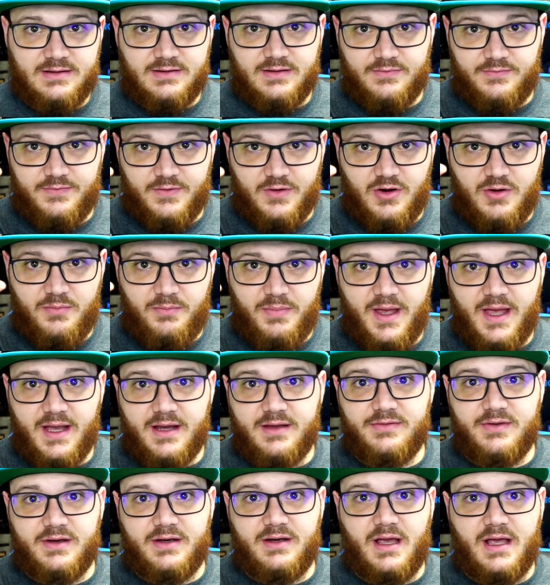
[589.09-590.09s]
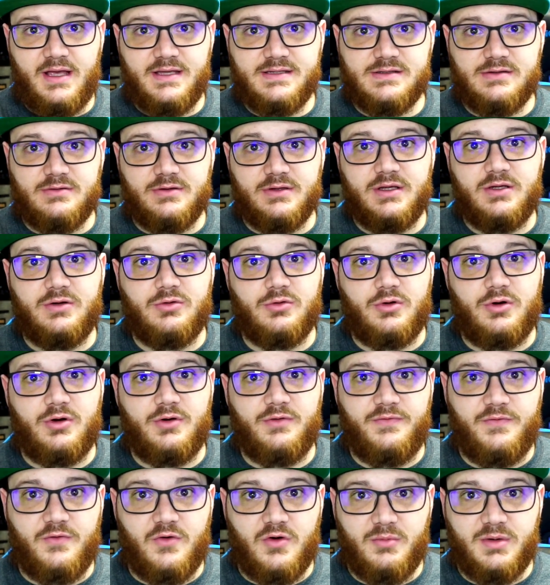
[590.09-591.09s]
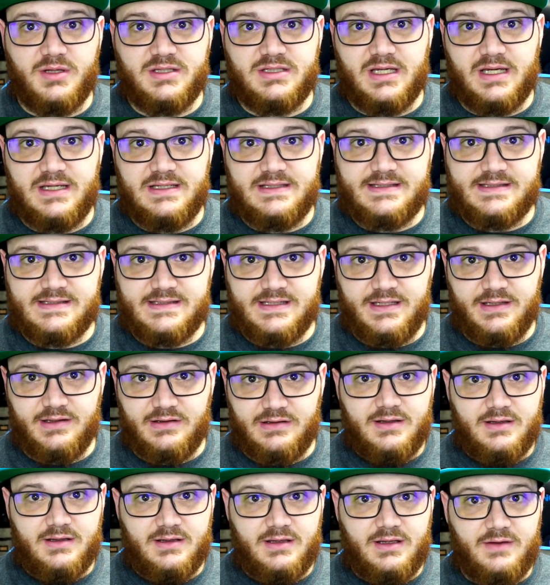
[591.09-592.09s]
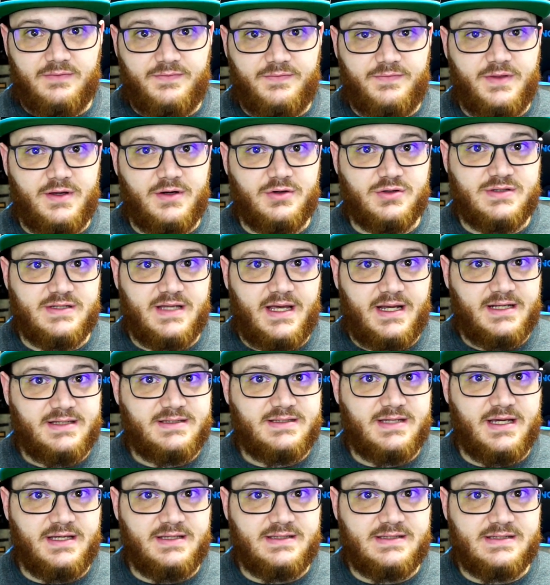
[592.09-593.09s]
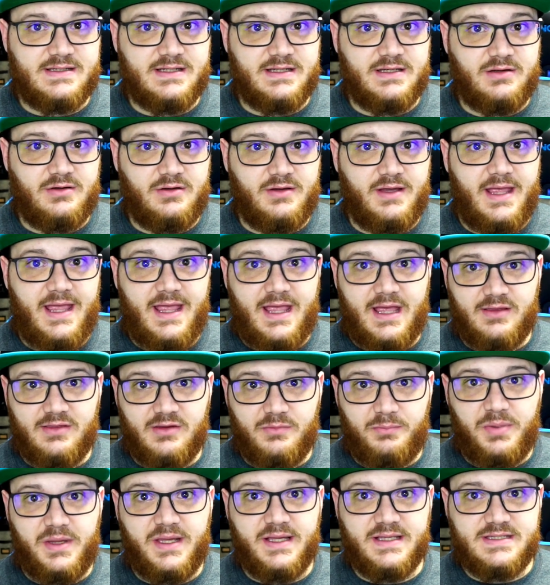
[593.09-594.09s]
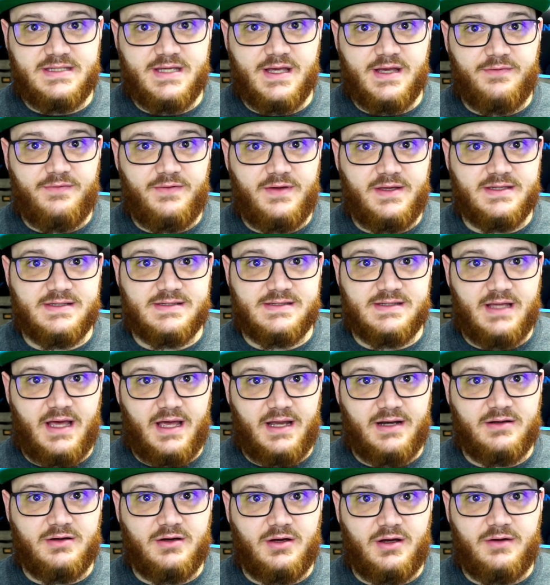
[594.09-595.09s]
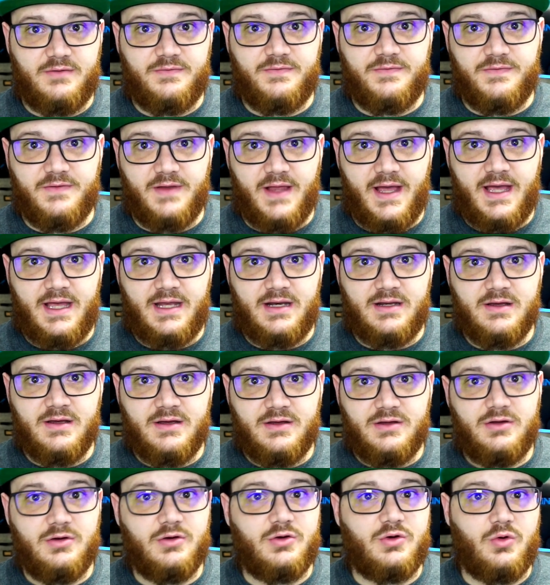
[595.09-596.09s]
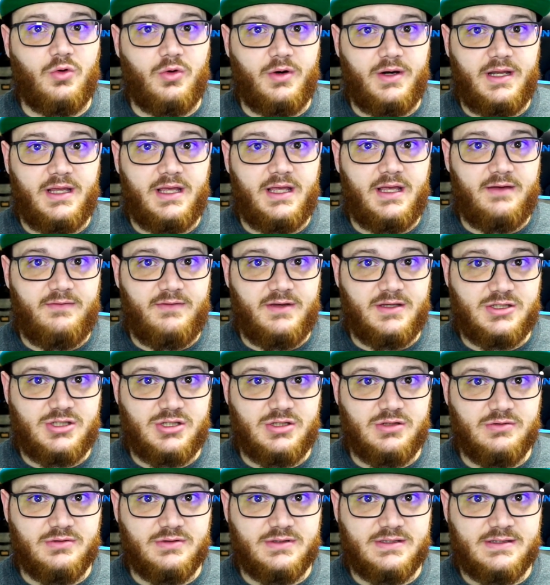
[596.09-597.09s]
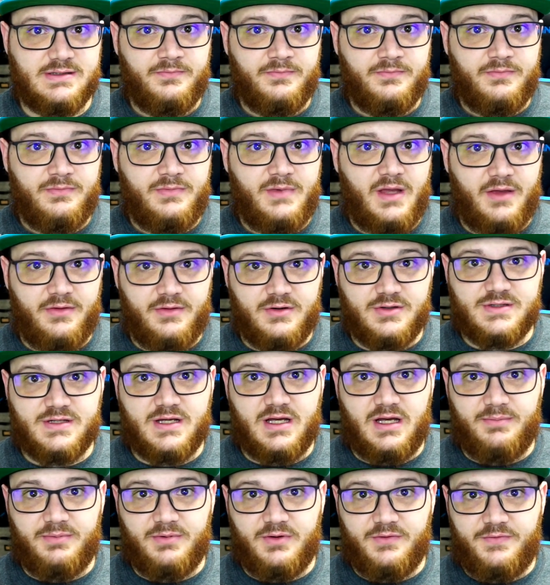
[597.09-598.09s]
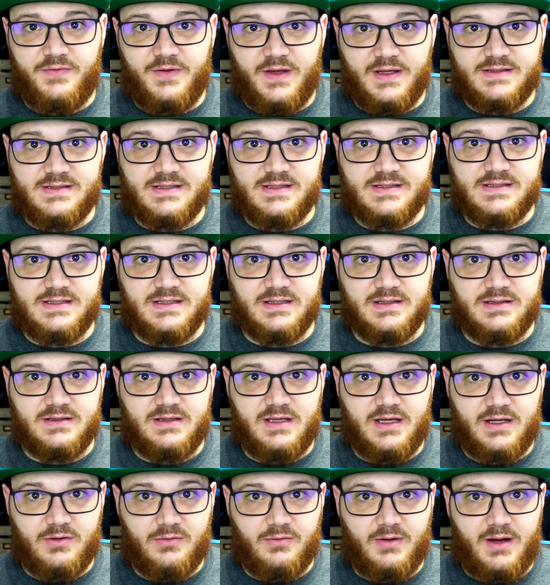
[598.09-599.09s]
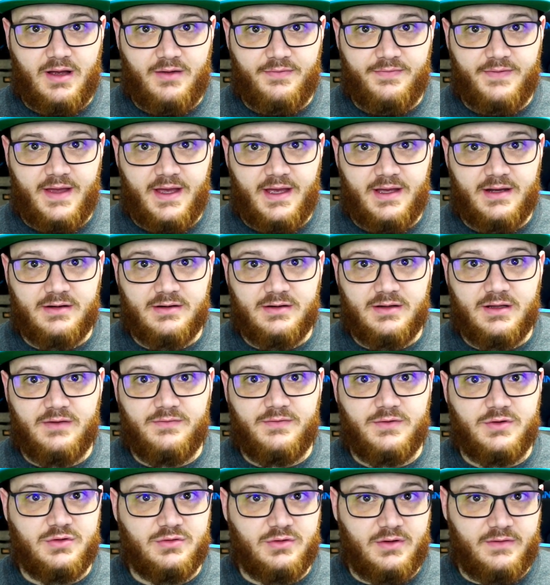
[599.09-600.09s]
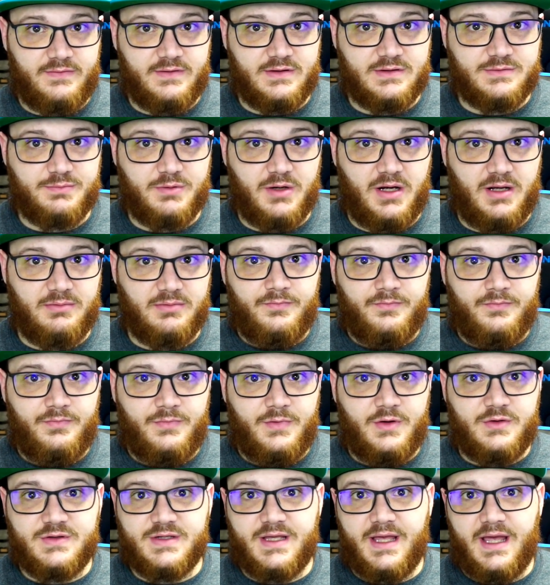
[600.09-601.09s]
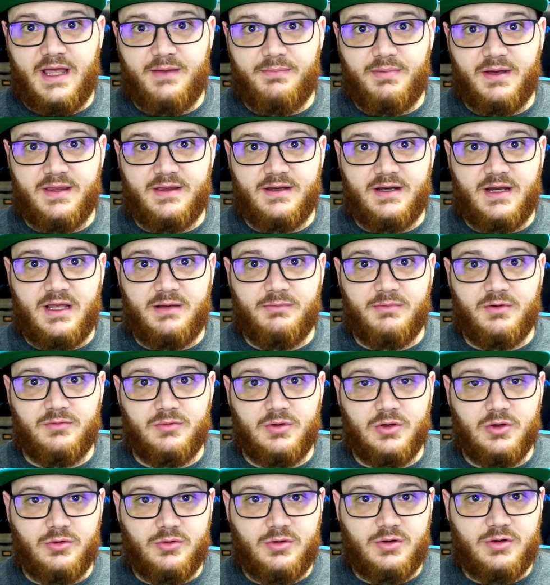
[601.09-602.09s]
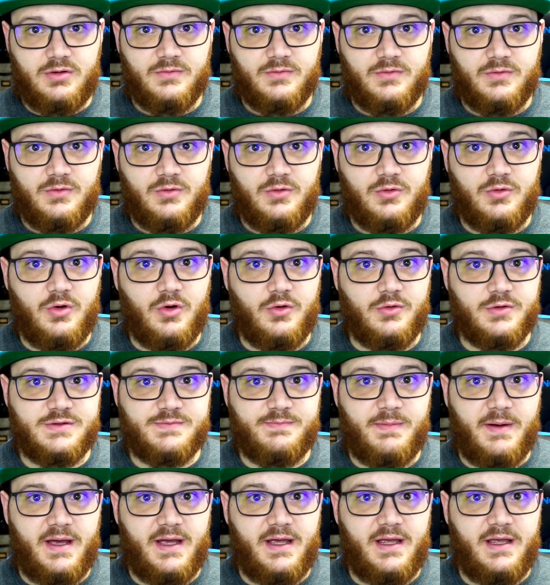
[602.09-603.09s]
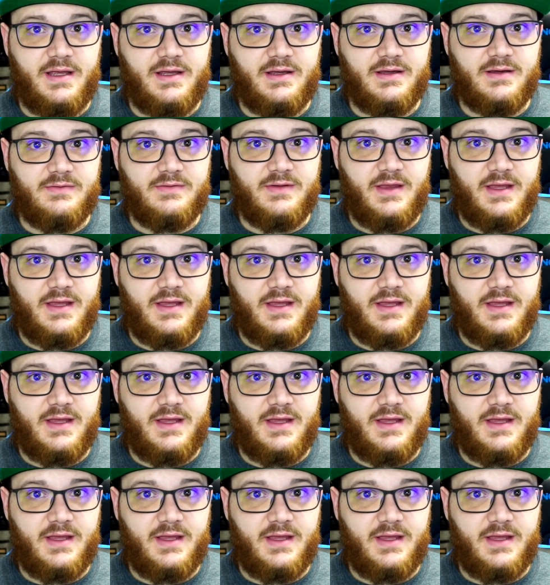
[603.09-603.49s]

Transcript: the very back of the nozzle in order to form a tight seal. If there's not a tight seal and the PTFE is not cut flat, you're going to have issues. Now, there's a couple of fixes to get around that if you do have this problem. There's a guy by the name of Luke who goes by the